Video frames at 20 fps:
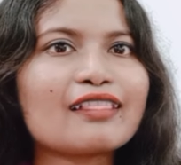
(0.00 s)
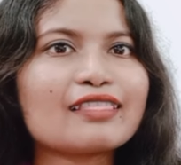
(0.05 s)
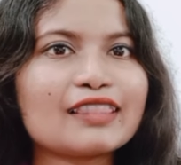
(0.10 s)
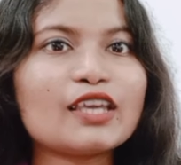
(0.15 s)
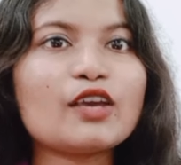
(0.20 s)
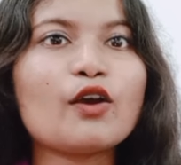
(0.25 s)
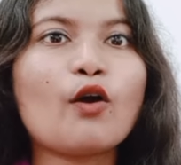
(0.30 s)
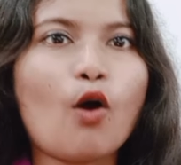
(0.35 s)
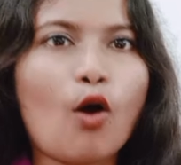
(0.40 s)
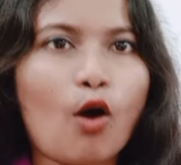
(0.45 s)

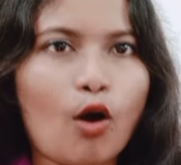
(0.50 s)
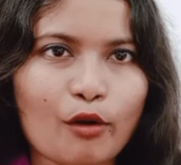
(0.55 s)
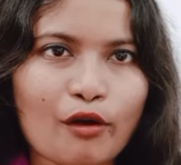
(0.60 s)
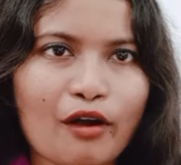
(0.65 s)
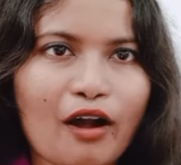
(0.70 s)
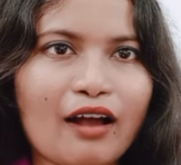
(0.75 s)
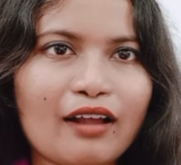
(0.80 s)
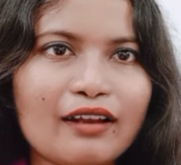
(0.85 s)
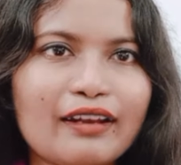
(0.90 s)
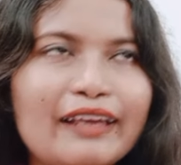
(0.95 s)
the
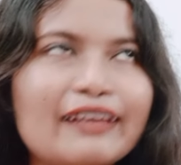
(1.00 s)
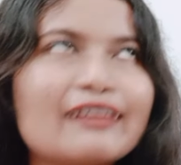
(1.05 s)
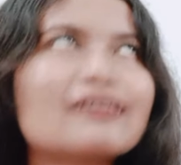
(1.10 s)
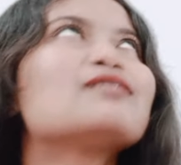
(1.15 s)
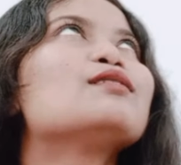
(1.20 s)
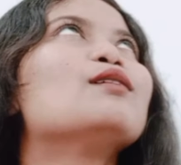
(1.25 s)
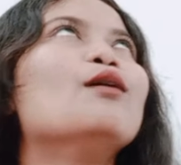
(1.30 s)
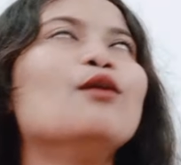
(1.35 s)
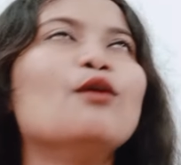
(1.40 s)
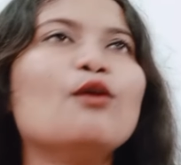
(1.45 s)
aura, like,
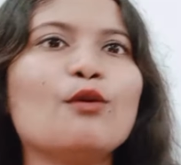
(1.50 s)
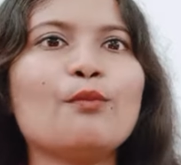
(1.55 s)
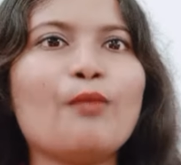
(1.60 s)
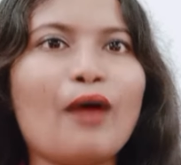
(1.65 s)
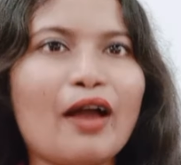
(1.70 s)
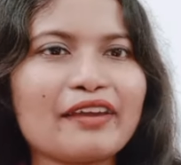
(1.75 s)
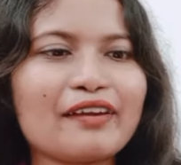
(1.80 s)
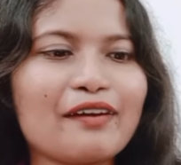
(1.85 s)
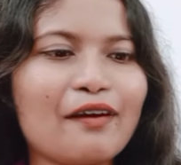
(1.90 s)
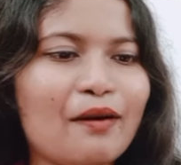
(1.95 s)
oh
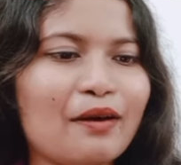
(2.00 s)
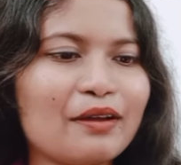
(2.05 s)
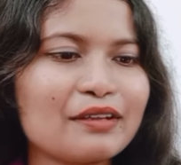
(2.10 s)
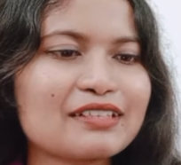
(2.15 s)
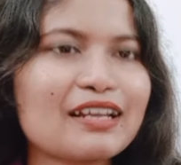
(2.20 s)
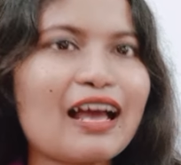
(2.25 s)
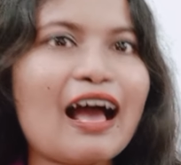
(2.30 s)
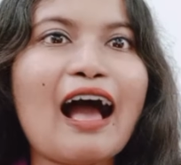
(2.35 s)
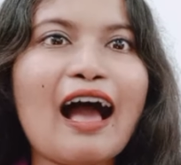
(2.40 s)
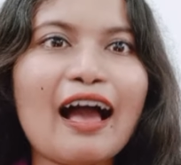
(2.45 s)
my
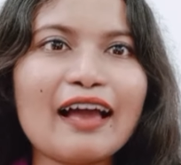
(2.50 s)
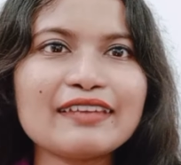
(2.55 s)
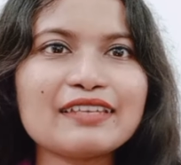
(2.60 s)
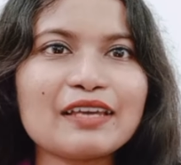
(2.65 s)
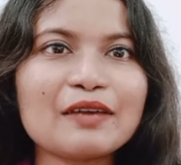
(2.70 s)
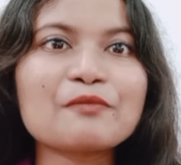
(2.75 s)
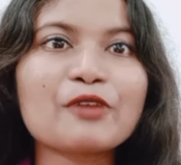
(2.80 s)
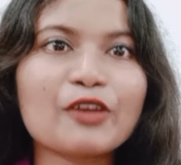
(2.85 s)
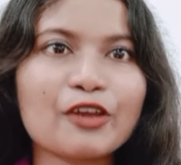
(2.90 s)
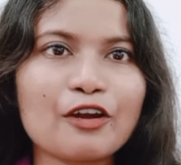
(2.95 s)
god, I
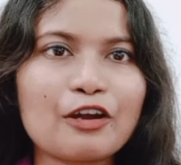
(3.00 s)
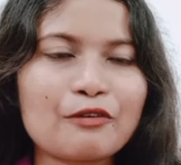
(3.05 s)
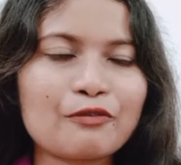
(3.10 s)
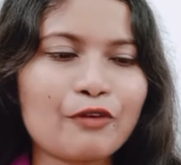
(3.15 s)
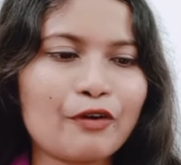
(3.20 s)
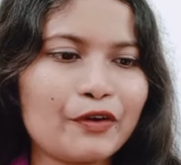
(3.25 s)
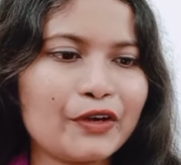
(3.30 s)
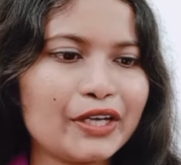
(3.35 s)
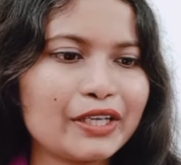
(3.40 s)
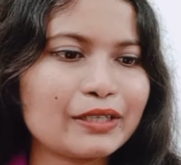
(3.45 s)
am here
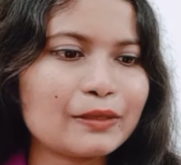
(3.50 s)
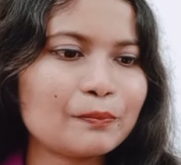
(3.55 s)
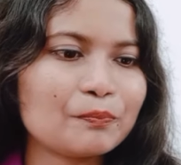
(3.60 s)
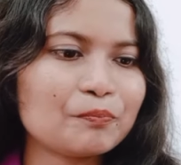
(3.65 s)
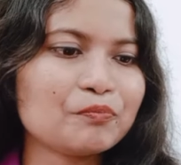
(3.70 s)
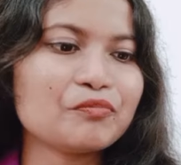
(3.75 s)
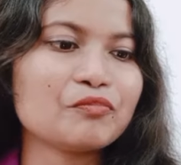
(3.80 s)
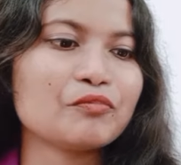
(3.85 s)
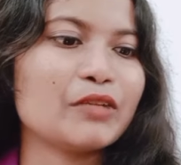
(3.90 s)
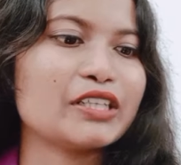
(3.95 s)
for it.
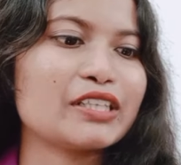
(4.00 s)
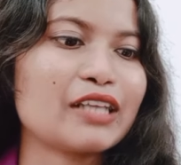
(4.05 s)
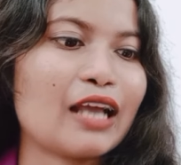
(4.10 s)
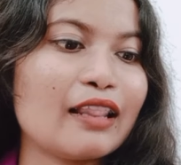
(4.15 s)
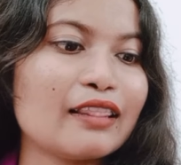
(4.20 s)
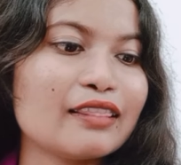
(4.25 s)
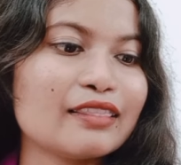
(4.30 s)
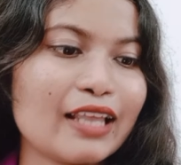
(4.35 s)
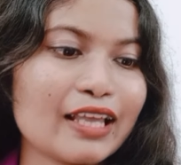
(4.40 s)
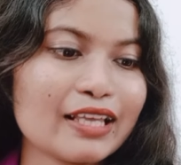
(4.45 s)
But
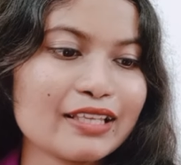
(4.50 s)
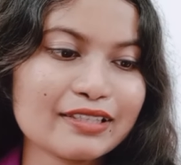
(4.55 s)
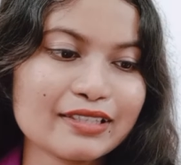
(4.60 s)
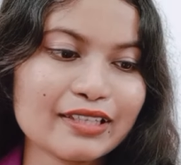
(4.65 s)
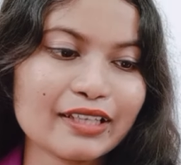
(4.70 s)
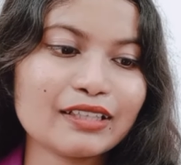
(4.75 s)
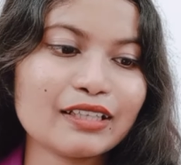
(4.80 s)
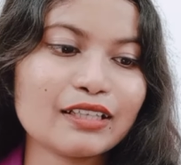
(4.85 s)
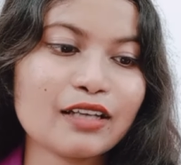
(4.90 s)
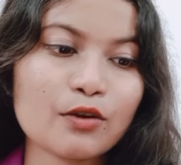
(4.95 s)
yeah, let's
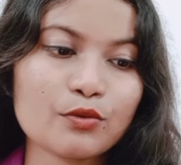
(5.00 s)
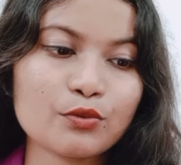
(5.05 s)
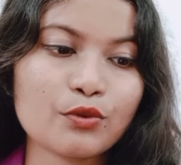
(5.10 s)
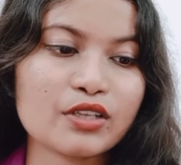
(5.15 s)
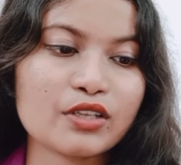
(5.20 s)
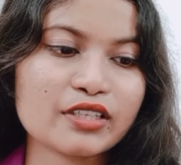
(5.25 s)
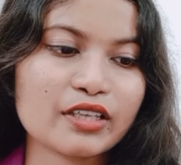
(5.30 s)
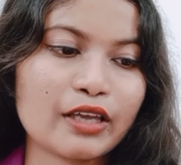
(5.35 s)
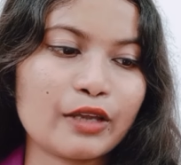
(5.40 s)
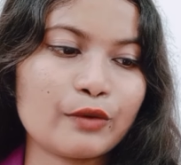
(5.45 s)
check that out
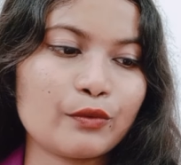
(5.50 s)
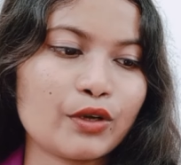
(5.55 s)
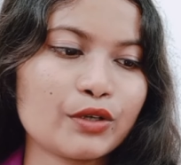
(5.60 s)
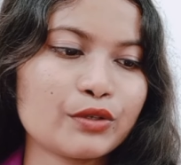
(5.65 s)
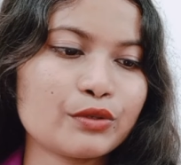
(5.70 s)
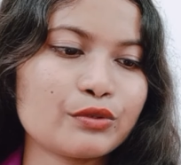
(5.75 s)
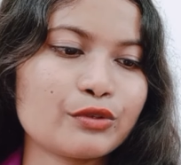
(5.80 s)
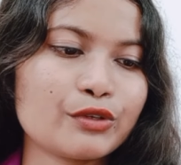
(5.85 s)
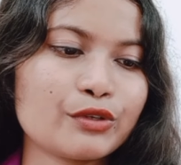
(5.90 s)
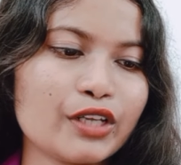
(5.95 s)
once again.
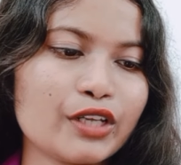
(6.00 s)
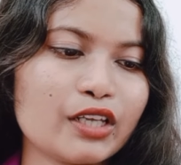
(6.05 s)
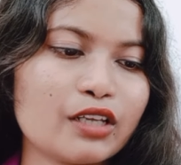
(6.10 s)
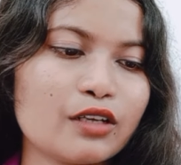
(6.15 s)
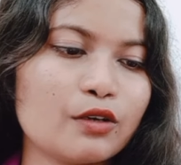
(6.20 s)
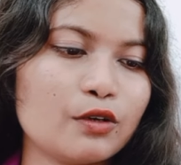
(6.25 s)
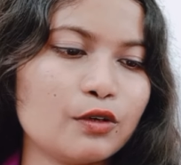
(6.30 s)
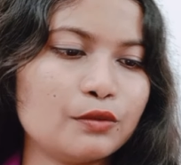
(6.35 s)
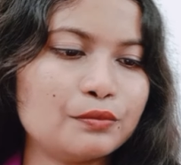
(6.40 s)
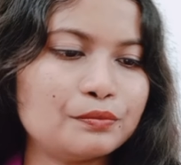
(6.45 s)
1, 2, 3,
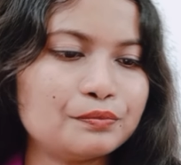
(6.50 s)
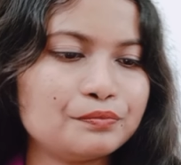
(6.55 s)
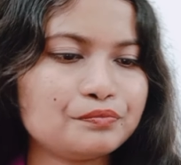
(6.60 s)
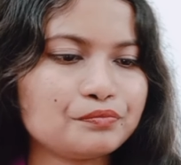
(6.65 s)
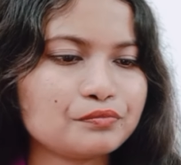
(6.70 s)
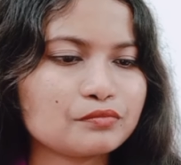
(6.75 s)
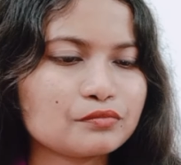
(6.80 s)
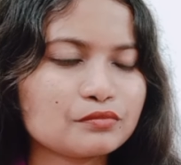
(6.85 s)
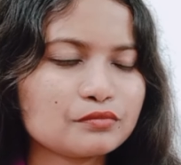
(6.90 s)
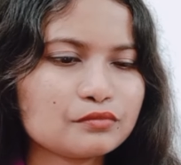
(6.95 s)
go.
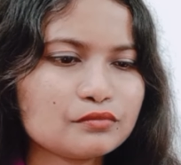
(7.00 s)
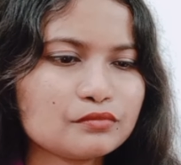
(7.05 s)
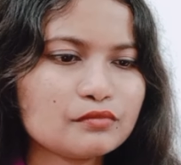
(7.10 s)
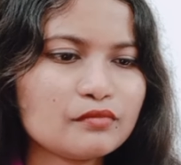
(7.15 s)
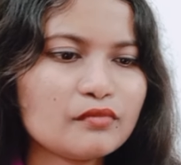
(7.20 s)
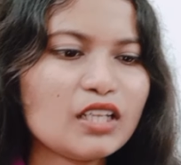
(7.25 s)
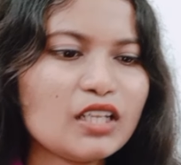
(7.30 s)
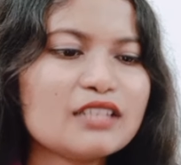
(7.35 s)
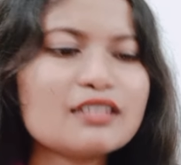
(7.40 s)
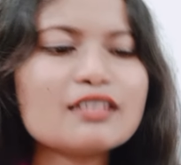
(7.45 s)

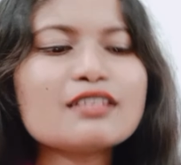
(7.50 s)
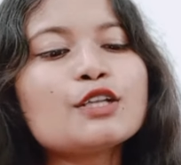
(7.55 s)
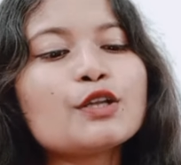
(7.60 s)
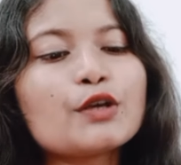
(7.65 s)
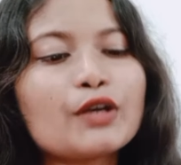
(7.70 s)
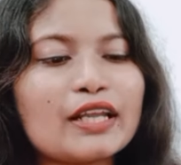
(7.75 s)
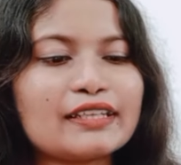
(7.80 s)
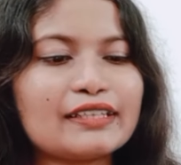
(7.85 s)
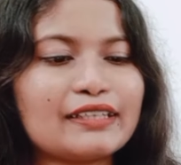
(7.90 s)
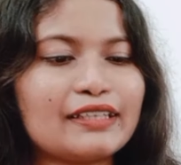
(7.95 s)
Just look at